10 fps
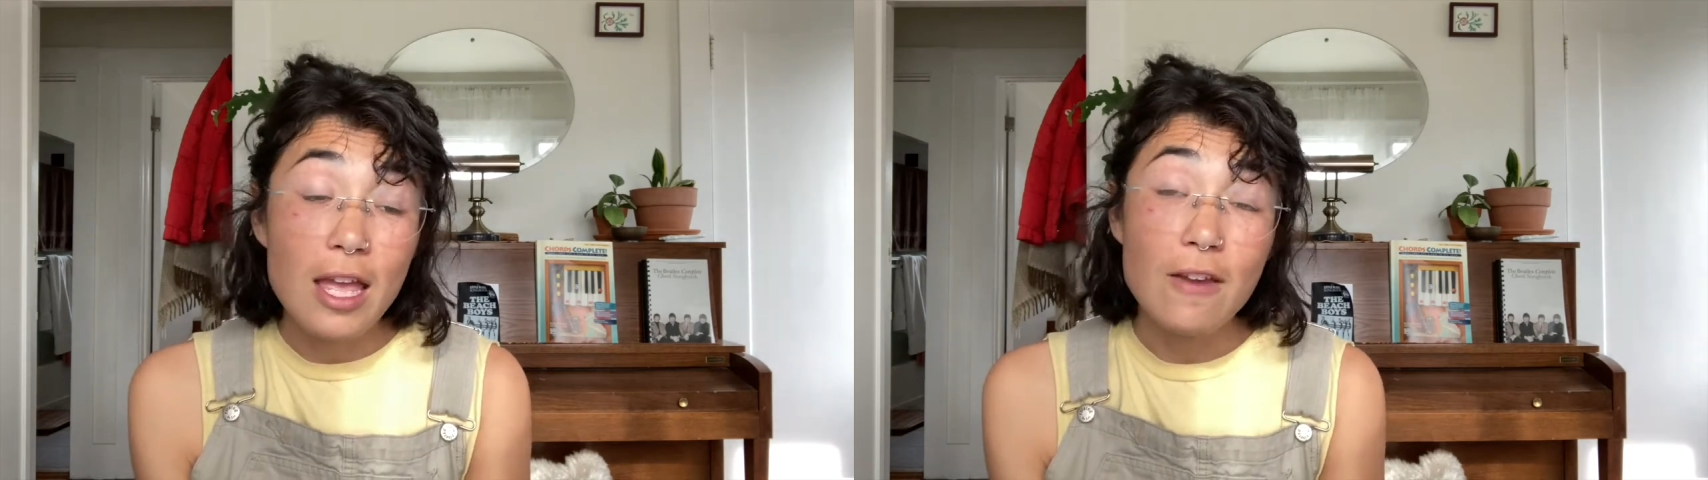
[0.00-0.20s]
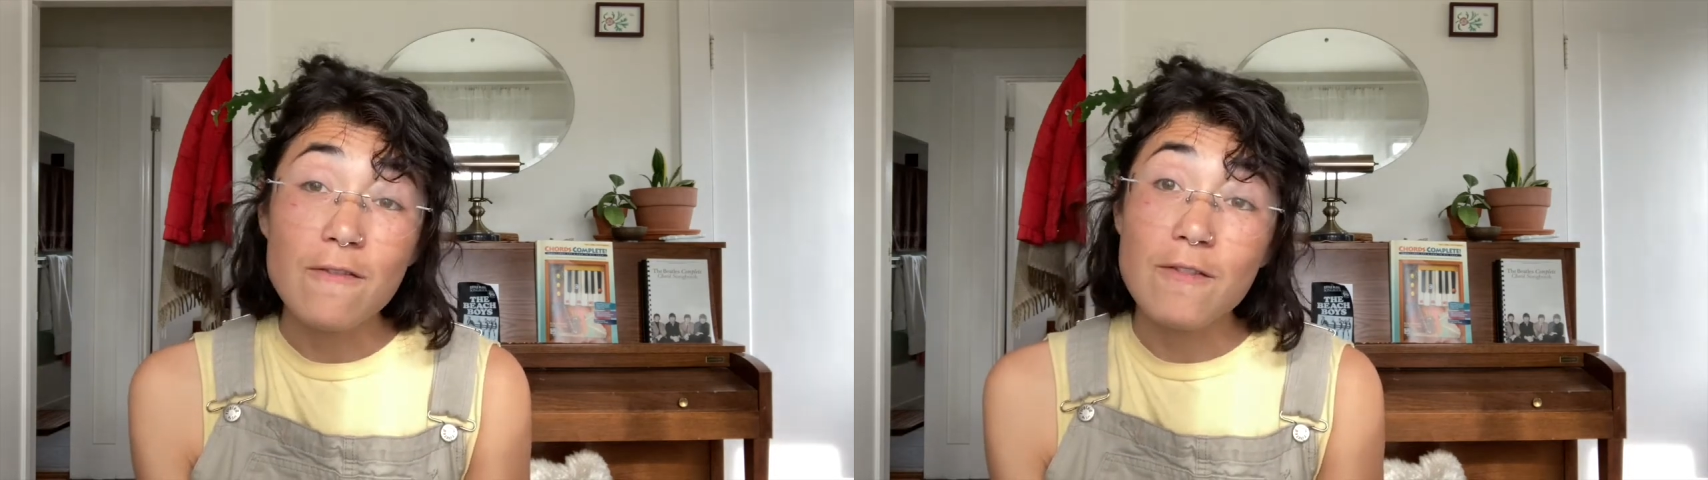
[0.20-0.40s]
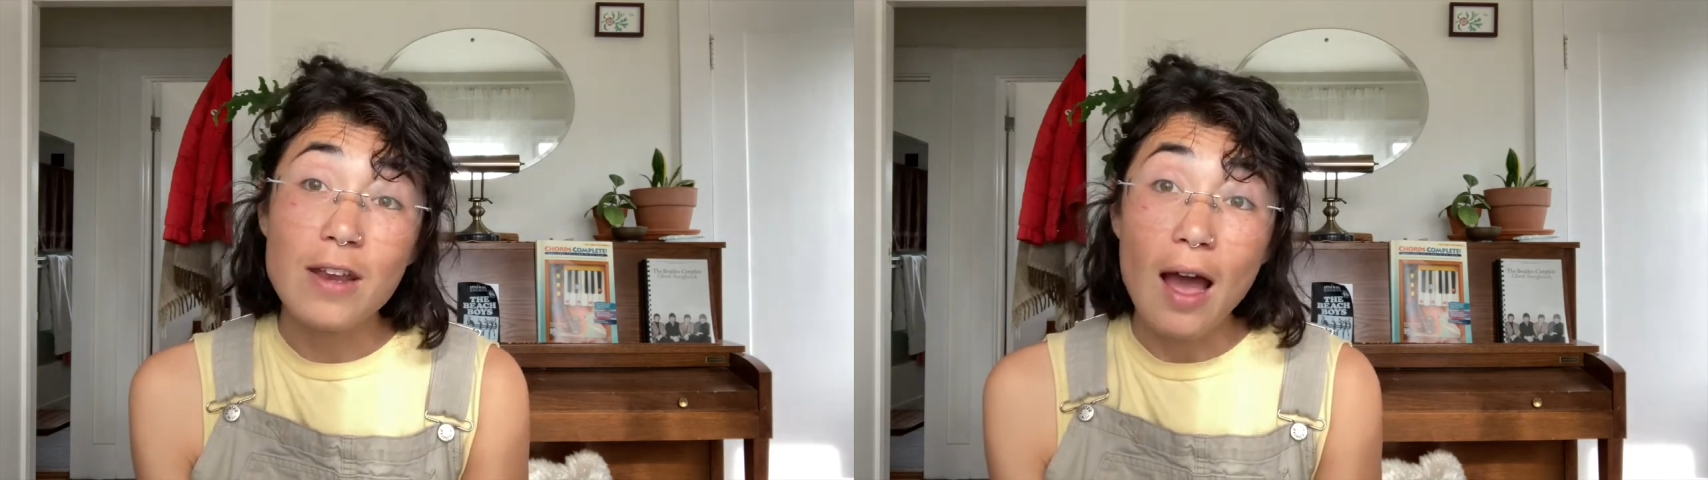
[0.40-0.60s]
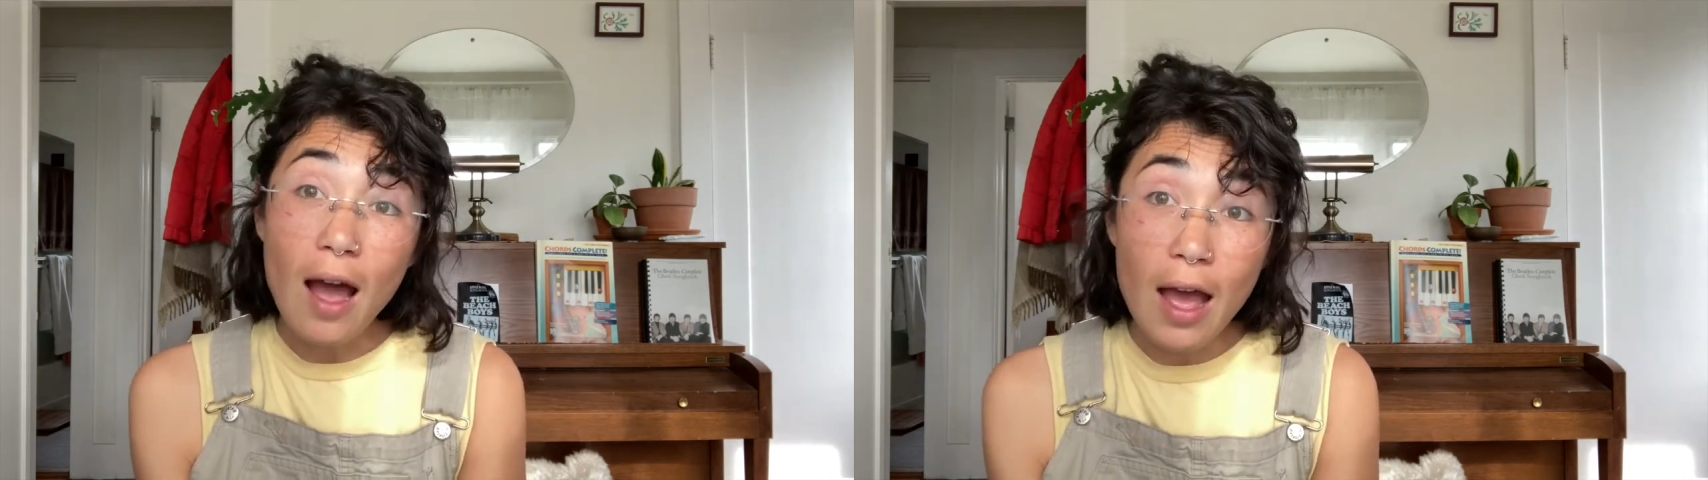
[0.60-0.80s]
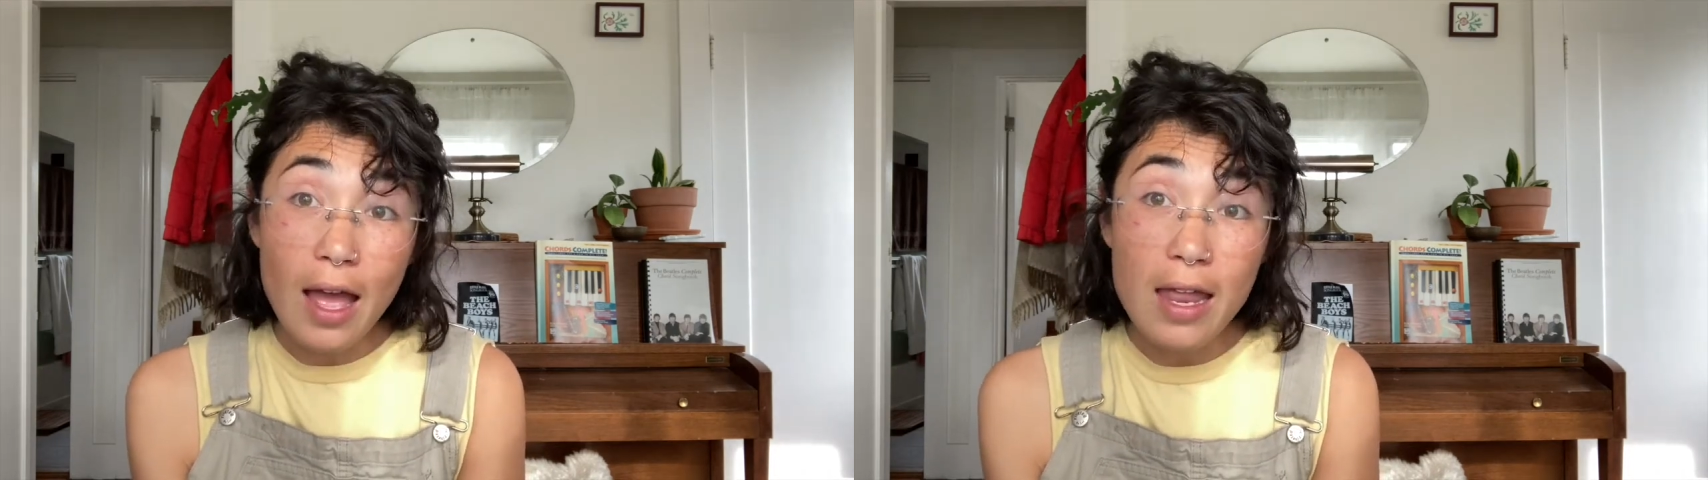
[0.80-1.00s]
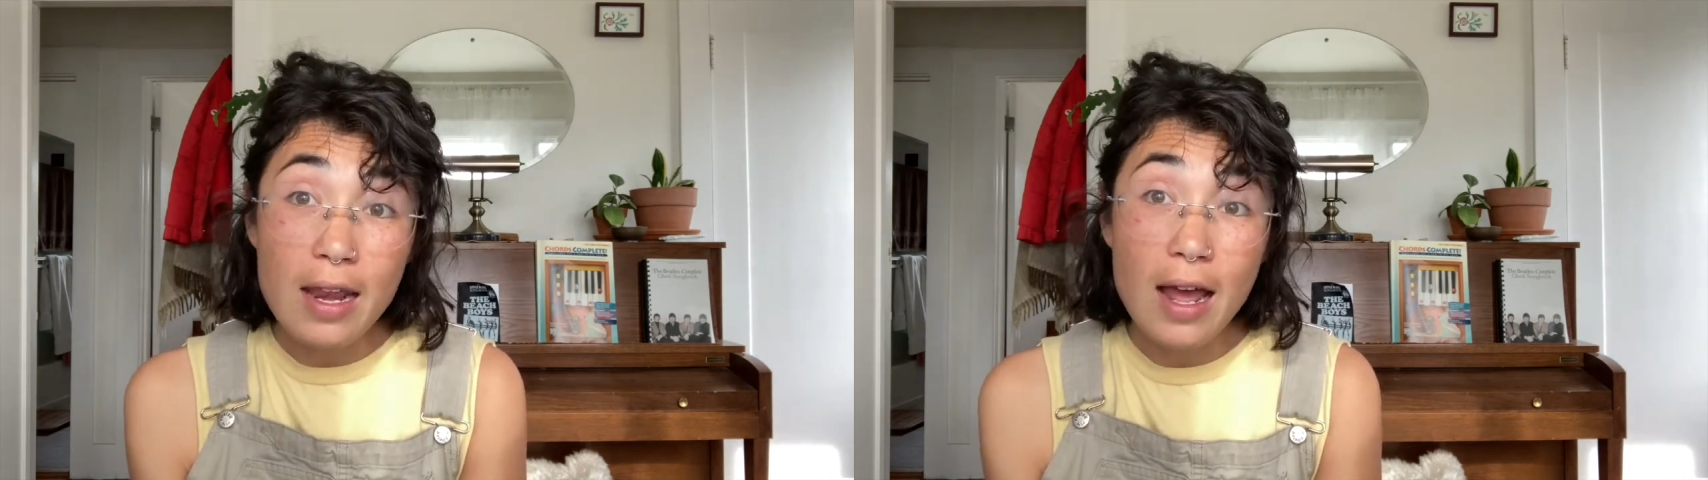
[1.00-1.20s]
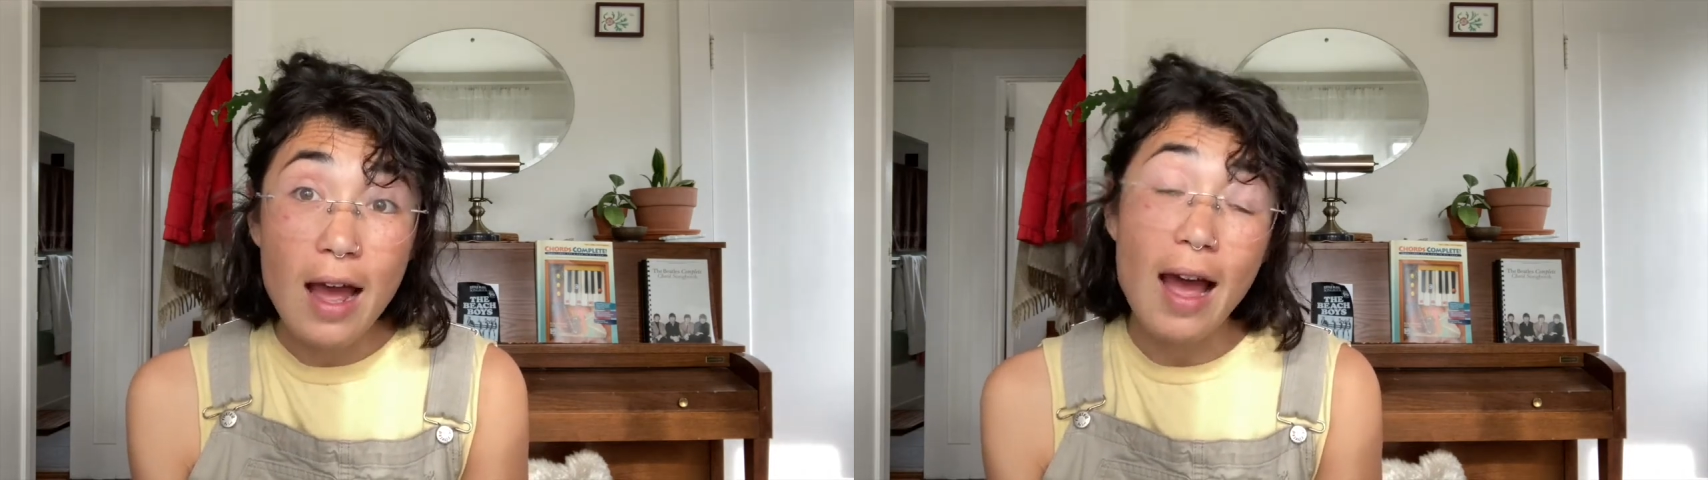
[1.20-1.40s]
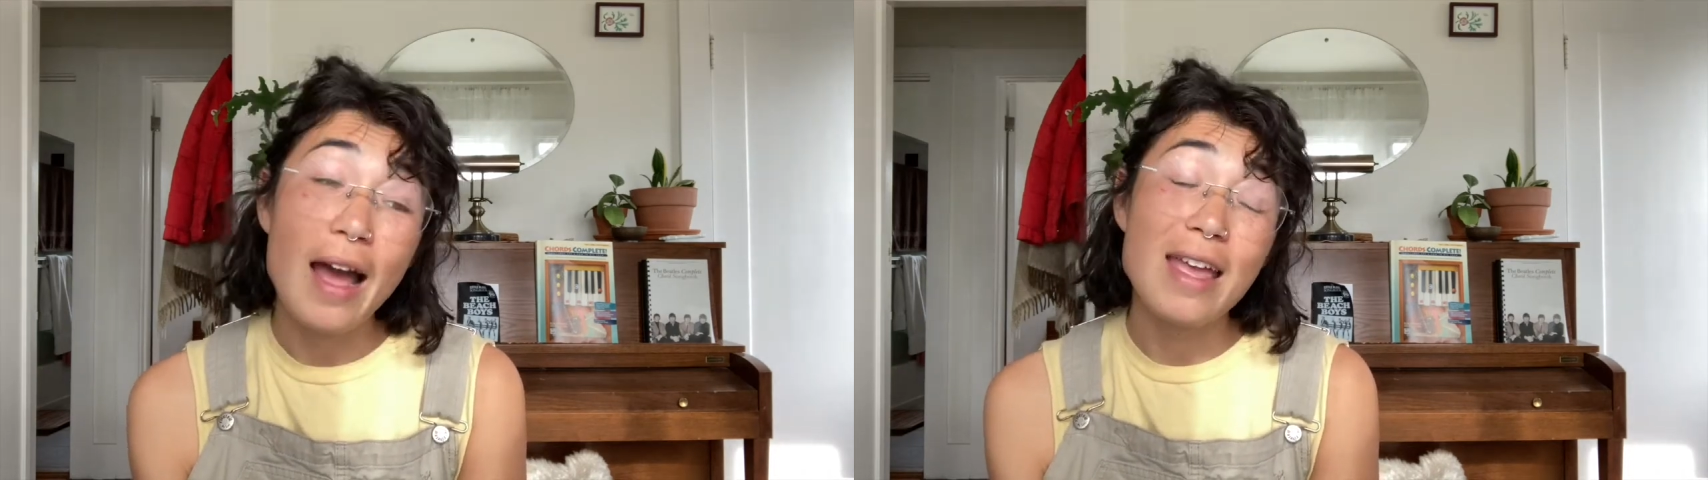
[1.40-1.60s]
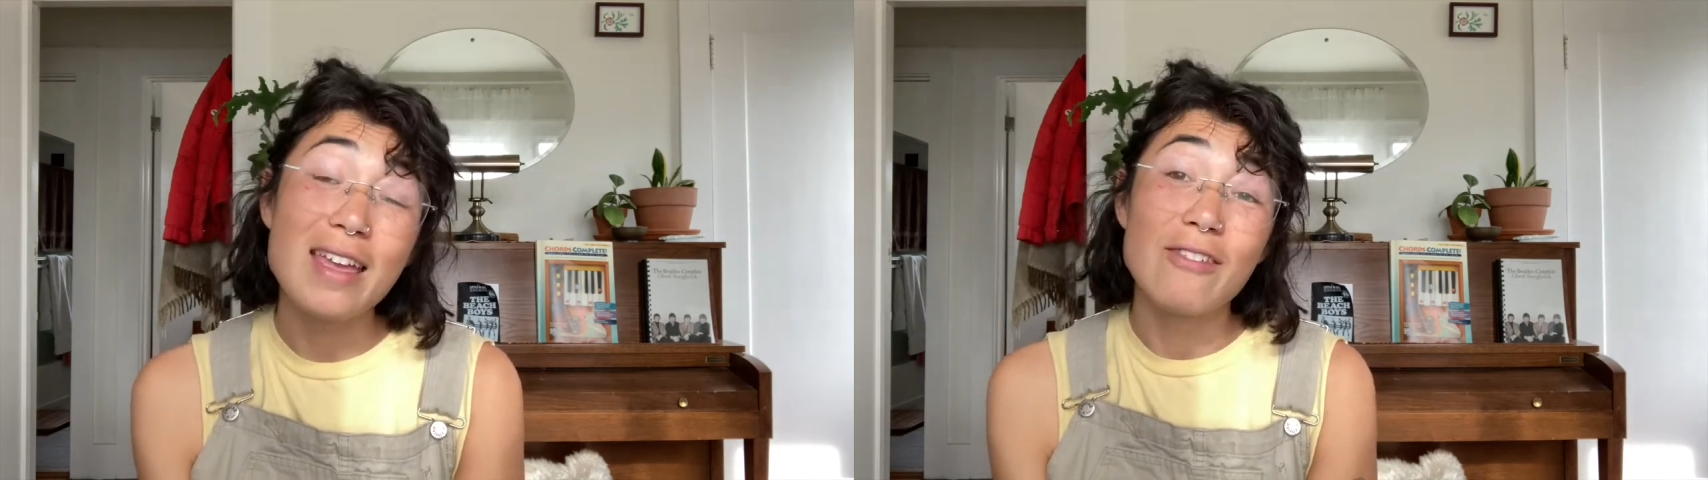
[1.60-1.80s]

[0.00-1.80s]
if not, I